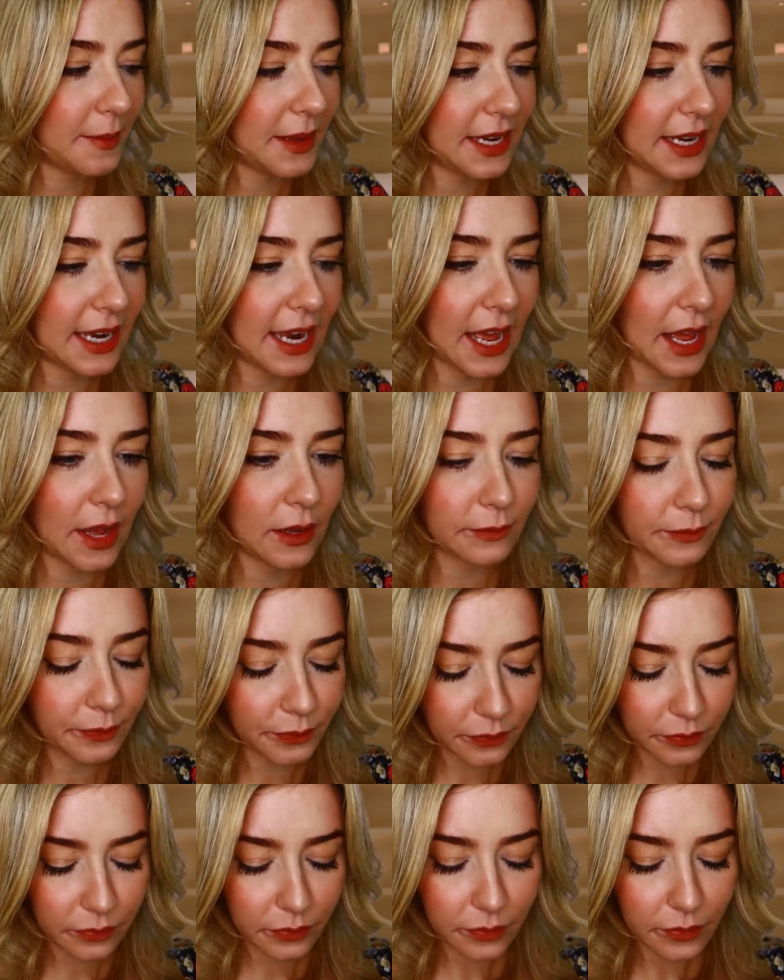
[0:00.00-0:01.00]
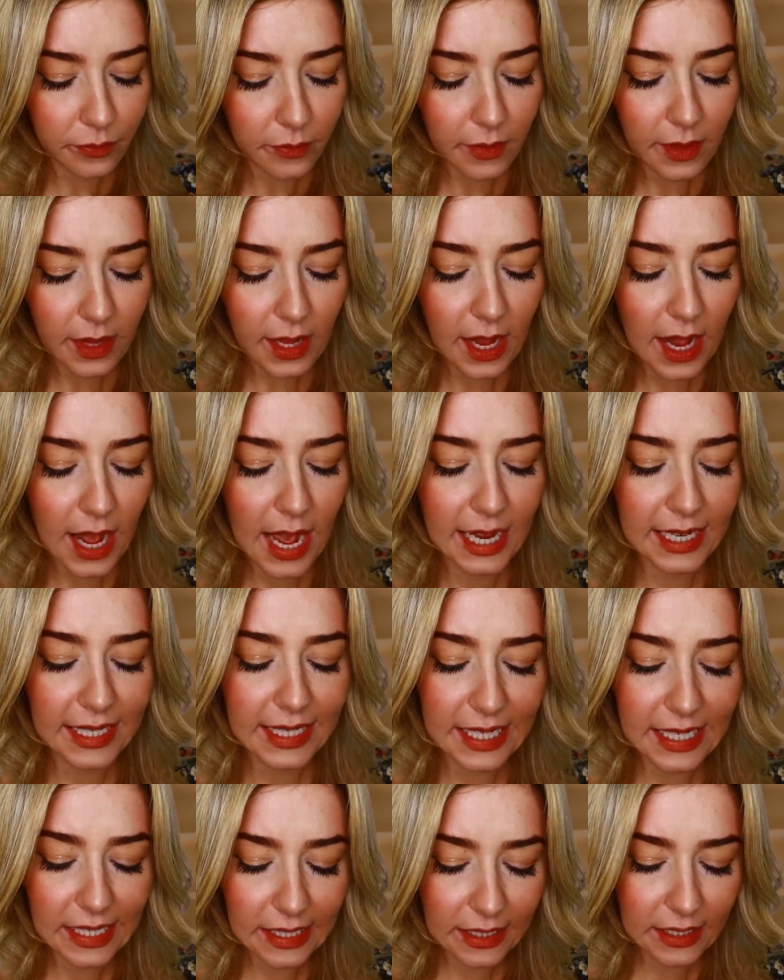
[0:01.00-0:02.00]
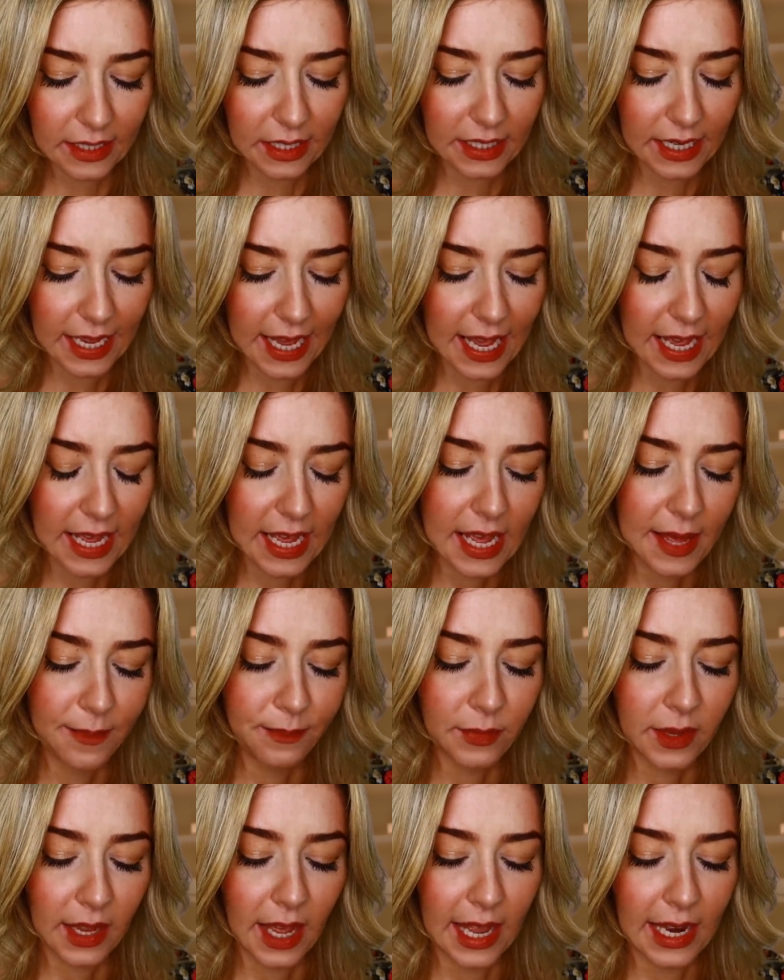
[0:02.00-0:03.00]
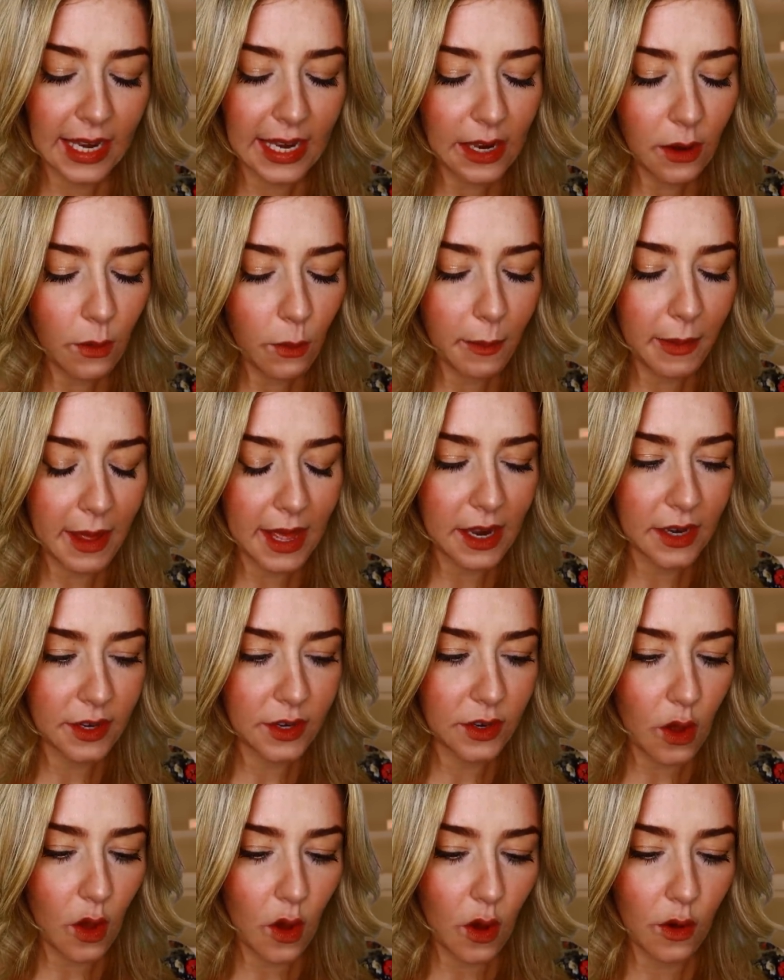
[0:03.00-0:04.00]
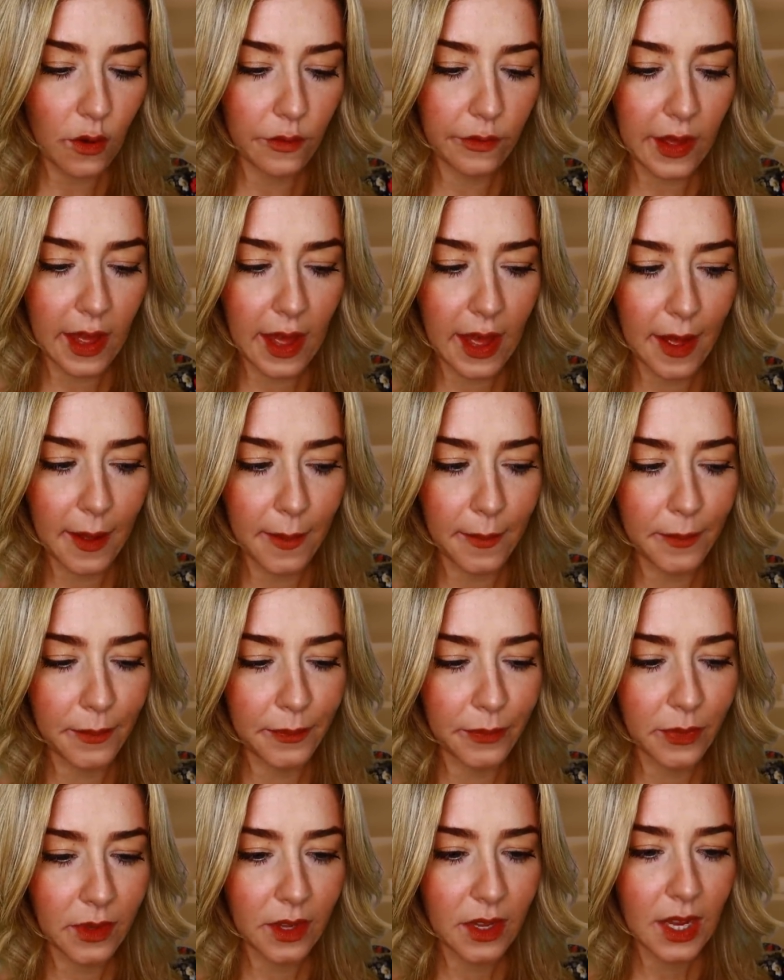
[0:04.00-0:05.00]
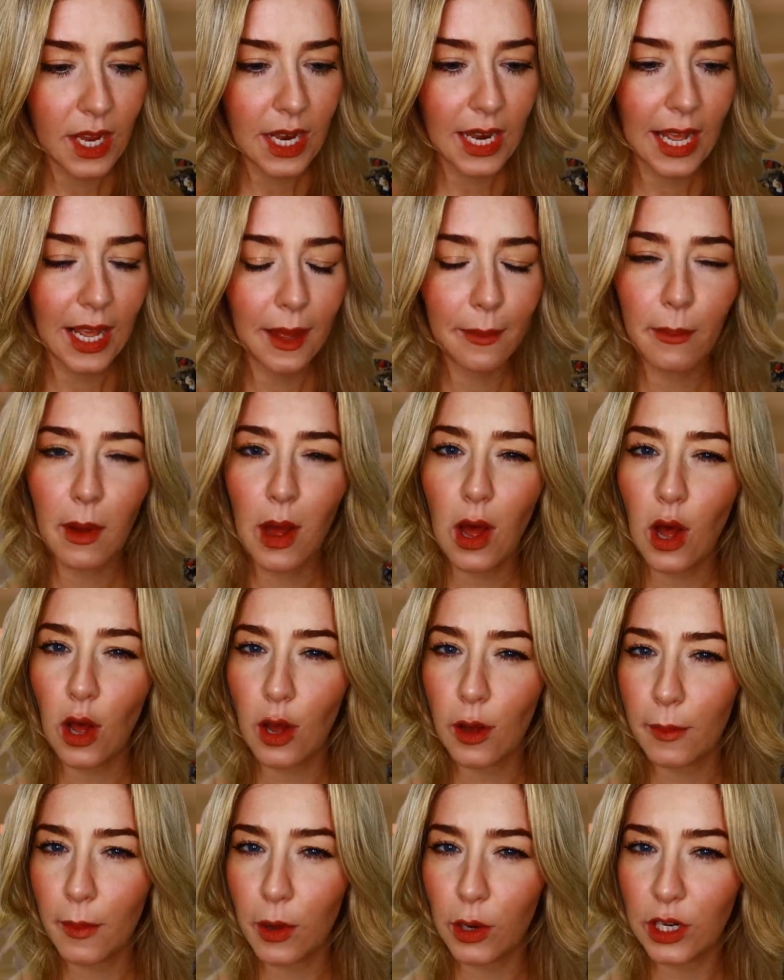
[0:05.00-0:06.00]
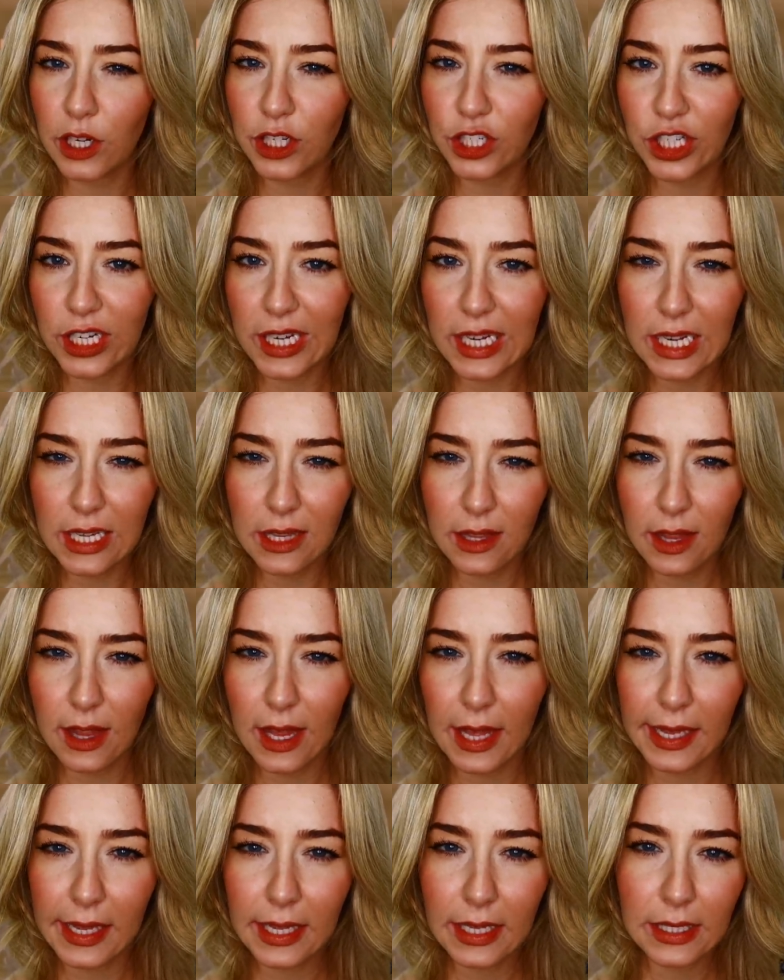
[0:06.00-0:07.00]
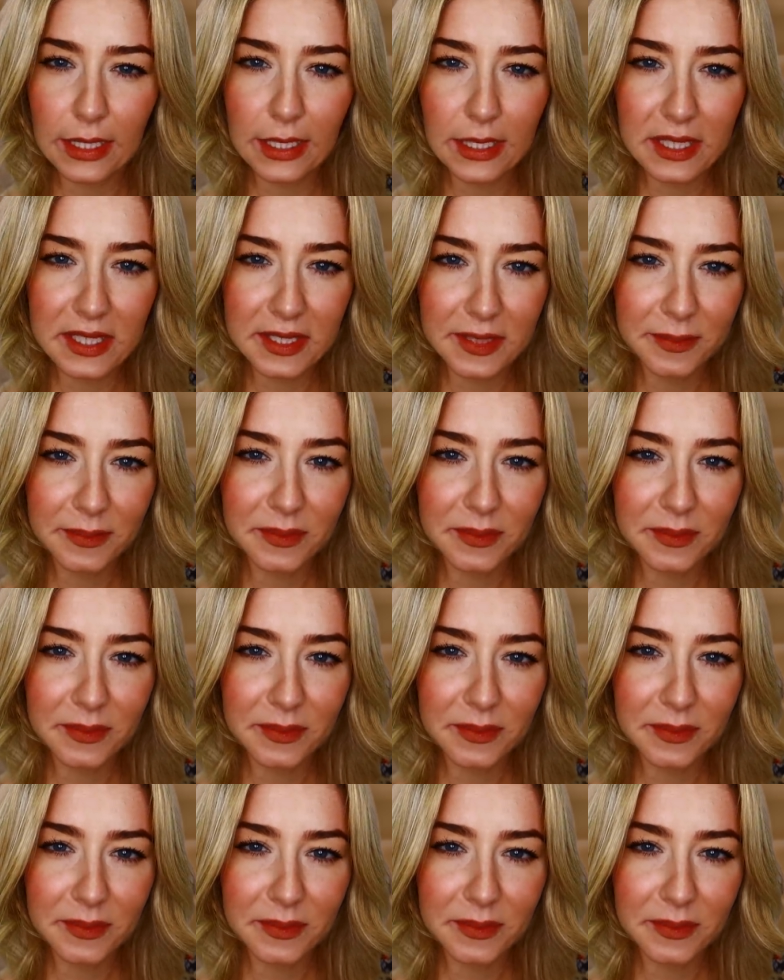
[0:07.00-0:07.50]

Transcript: Now, I did study a little bit of like palmology and things.